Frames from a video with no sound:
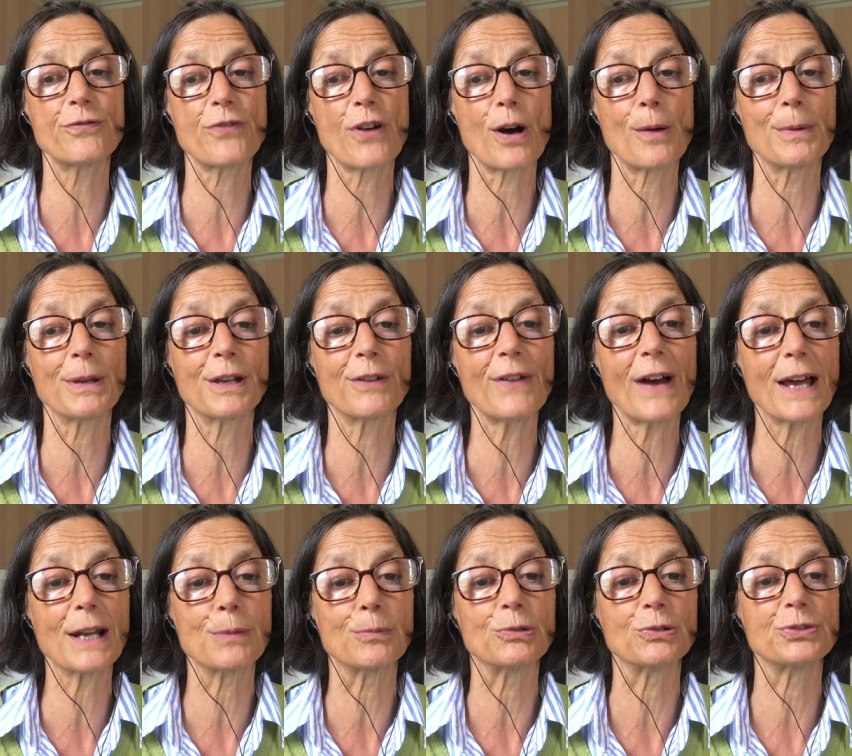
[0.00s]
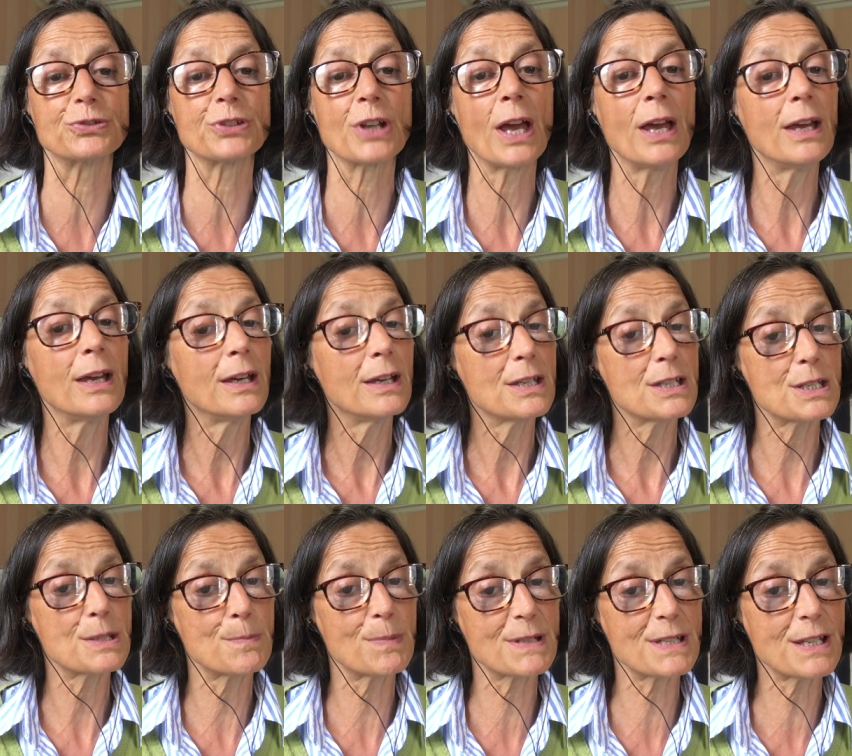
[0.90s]
farming of animals,
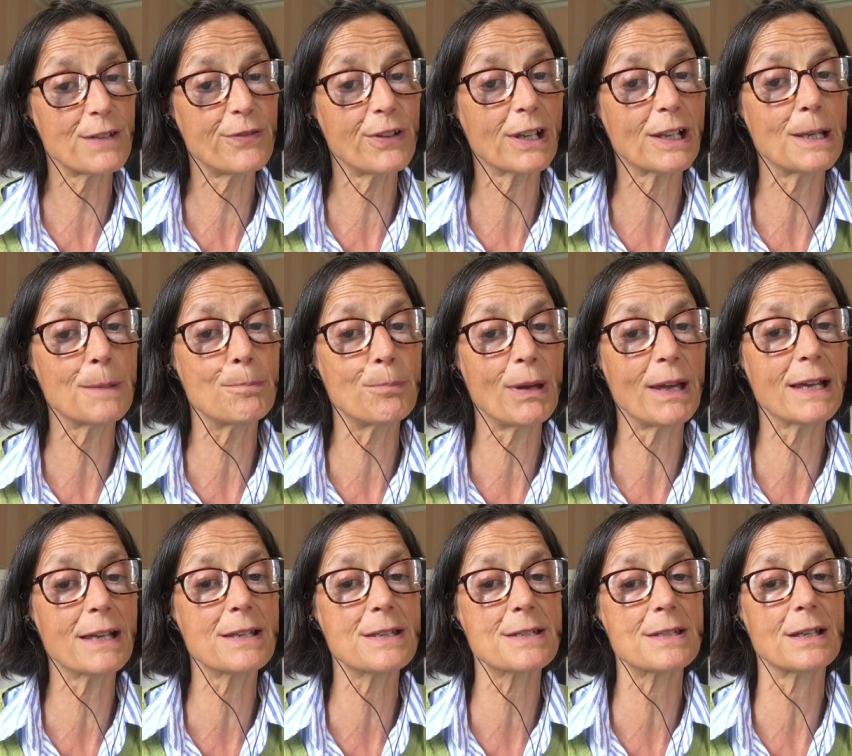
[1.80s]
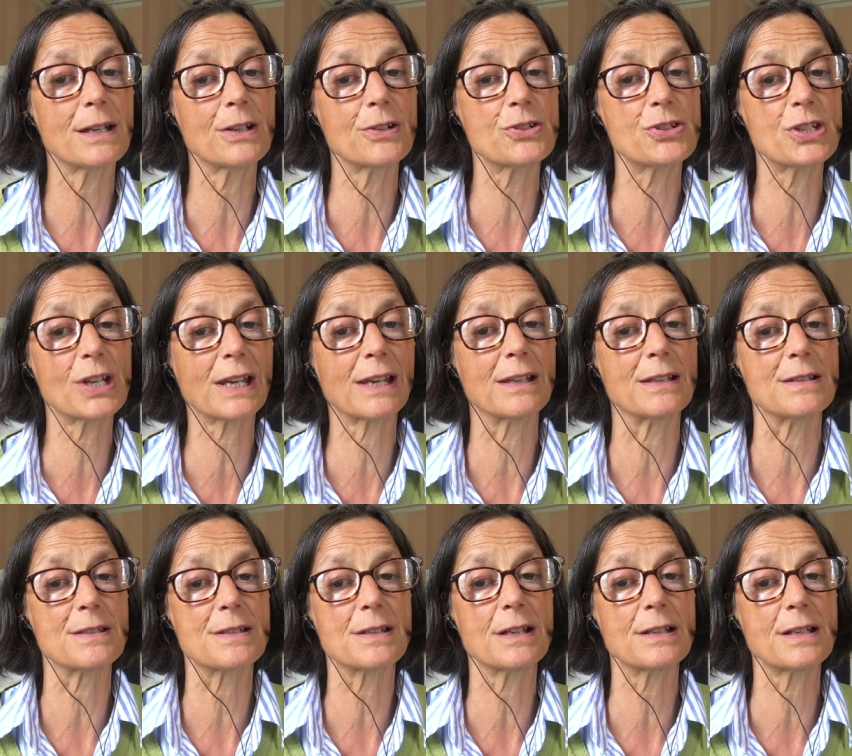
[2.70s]
specifically pigs and
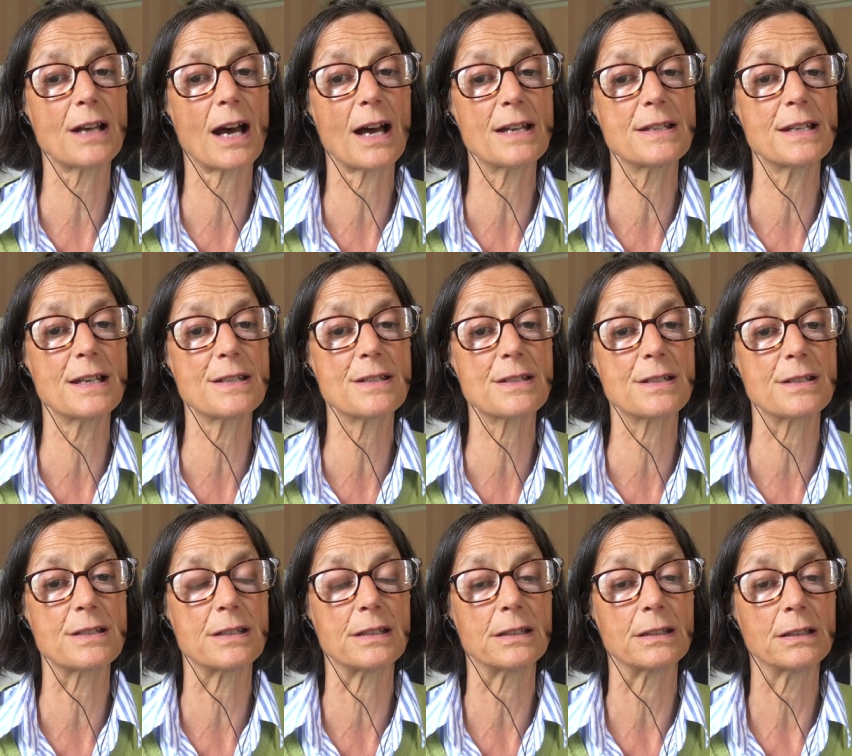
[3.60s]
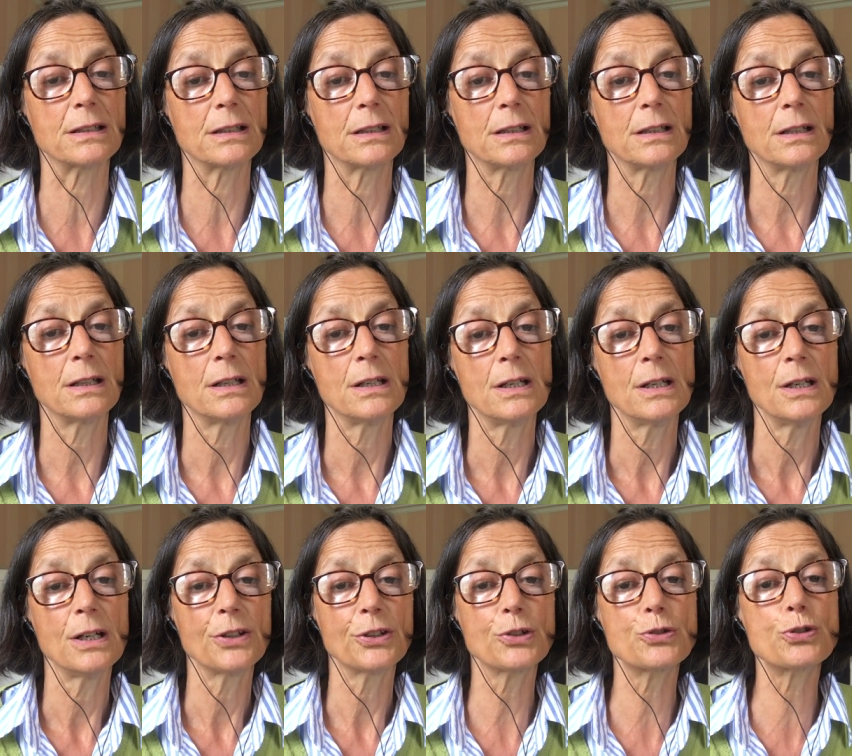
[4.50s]
chickens at high density.
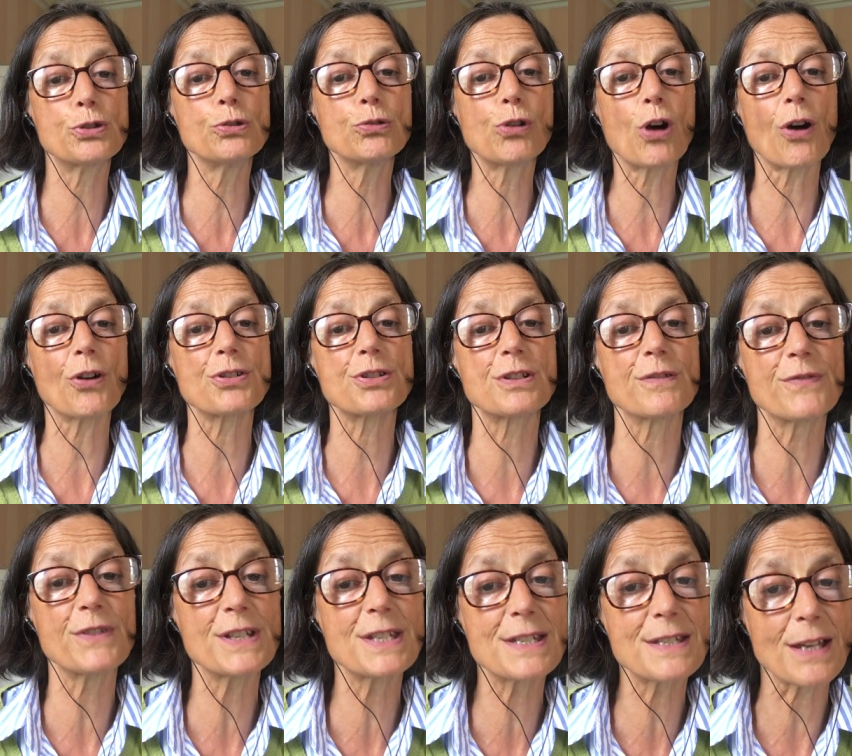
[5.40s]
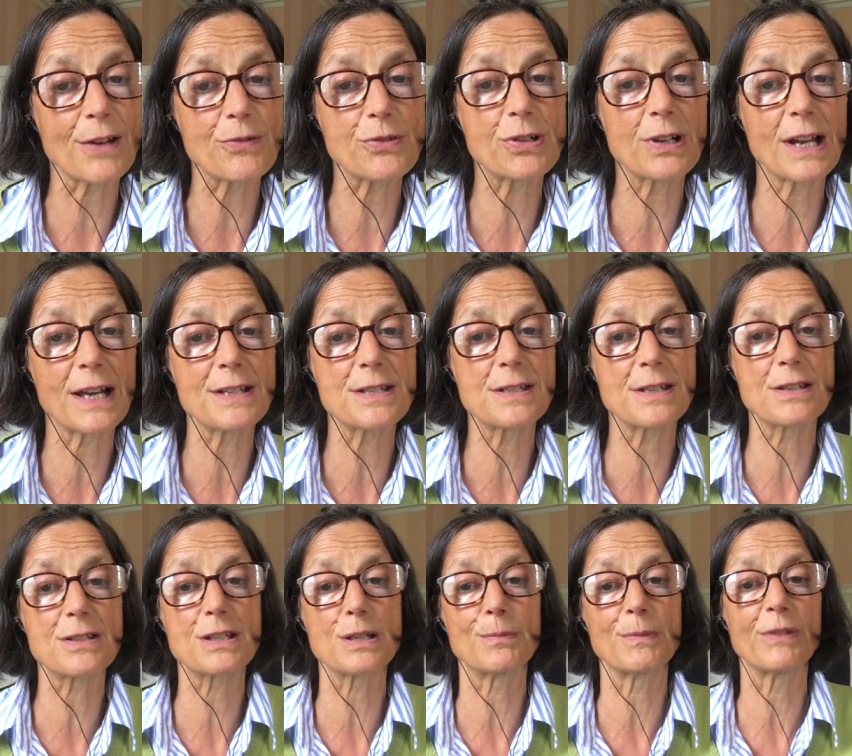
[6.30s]
The true cost of this centralized
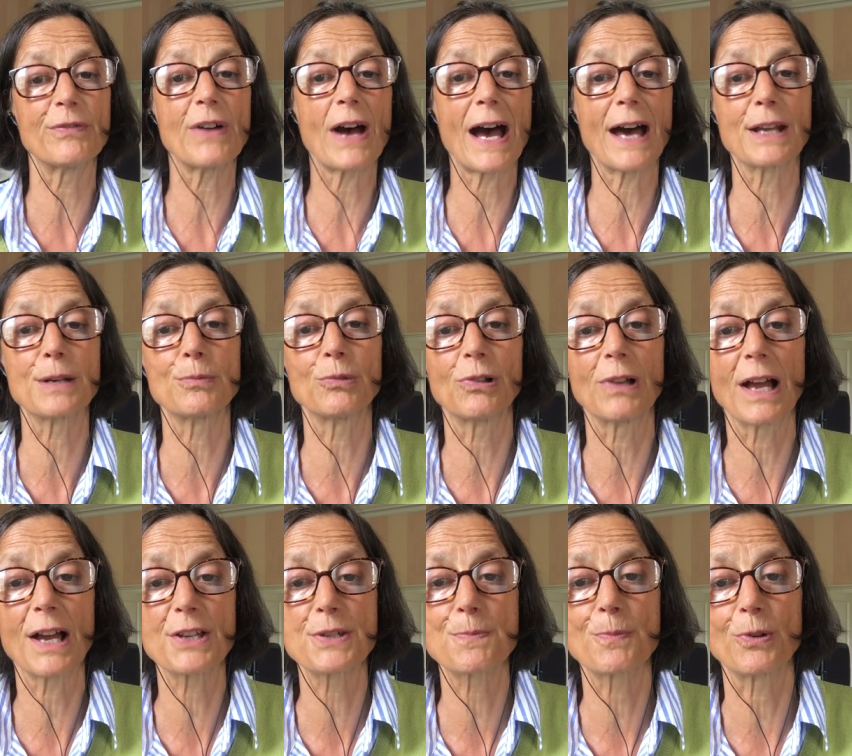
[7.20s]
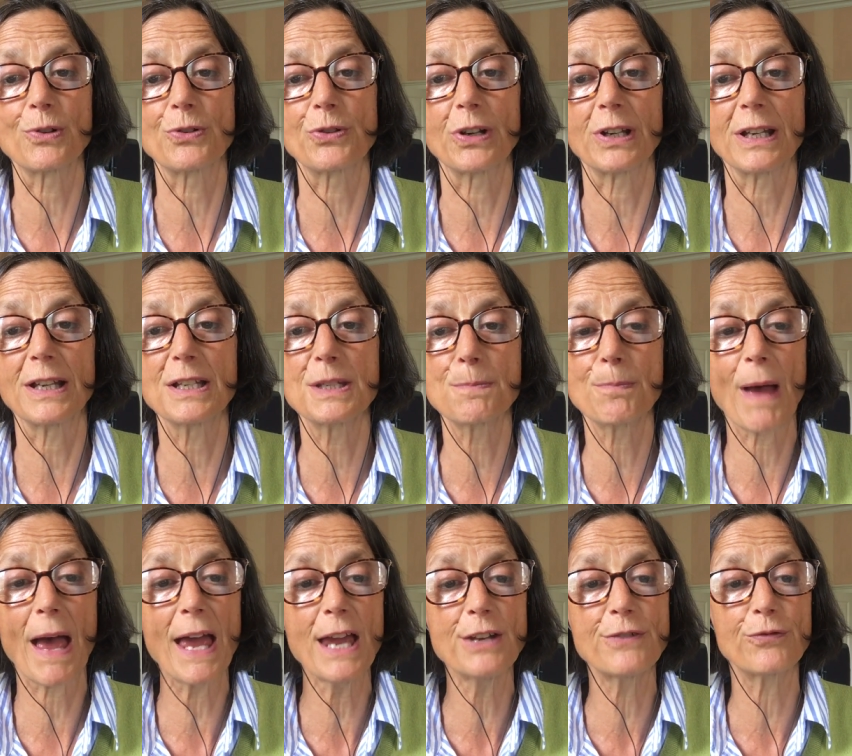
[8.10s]
system of animal husbandry is
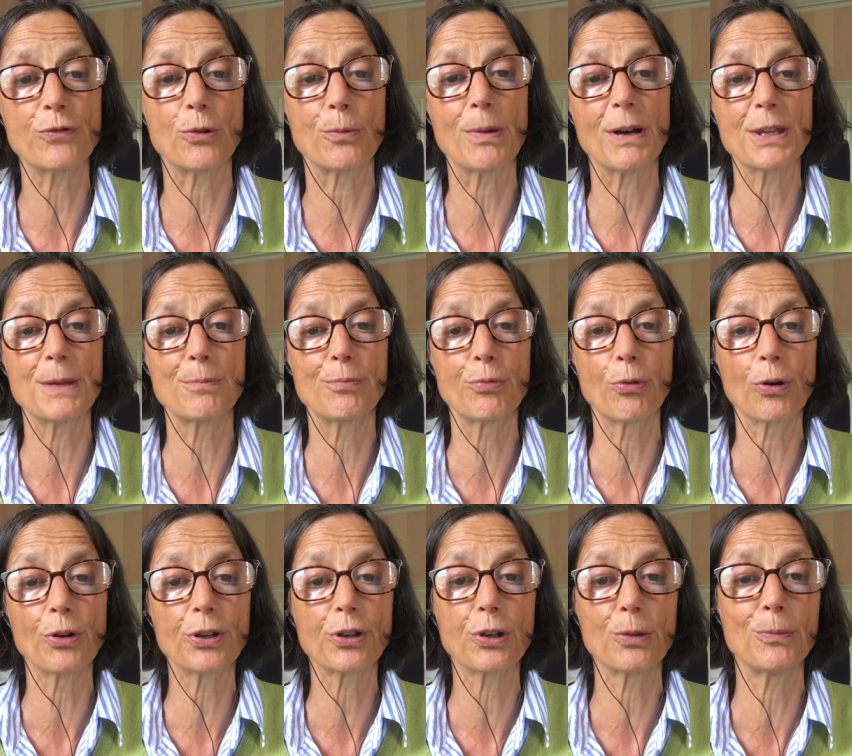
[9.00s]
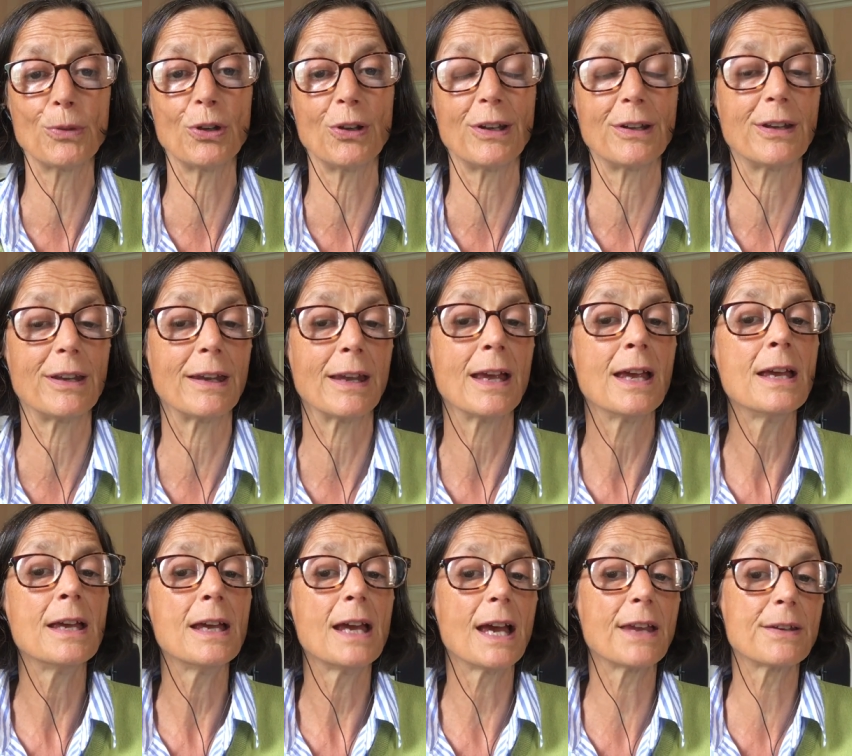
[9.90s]
paid for by the broader community
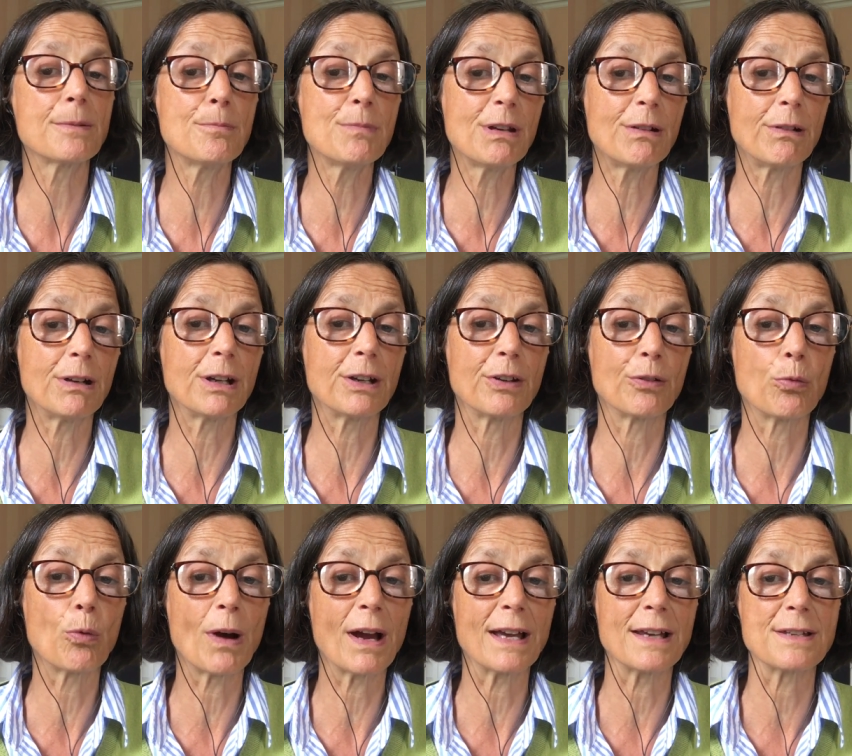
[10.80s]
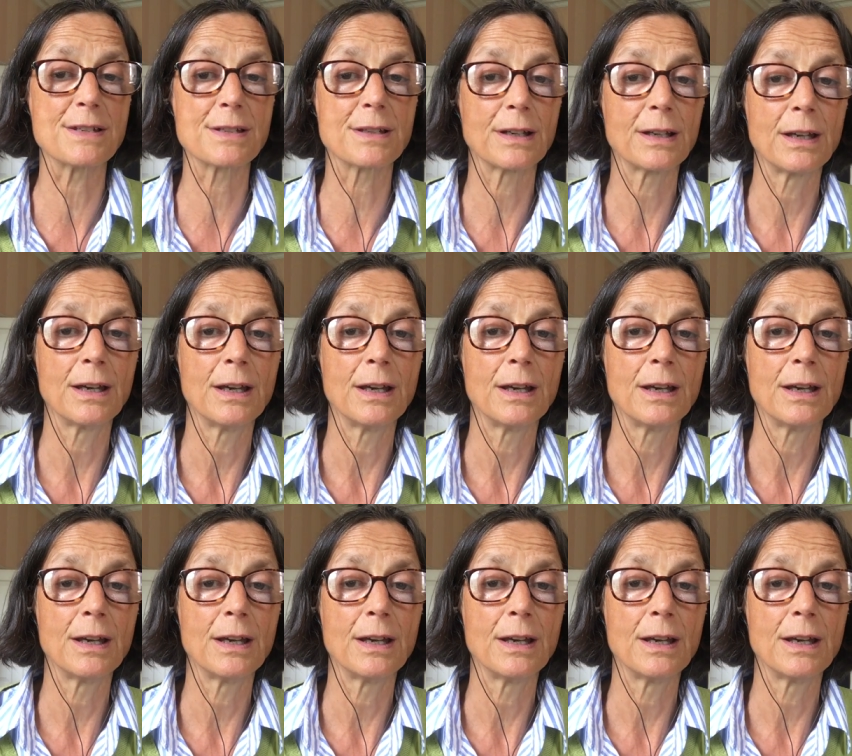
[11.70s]
in a myriad of ways.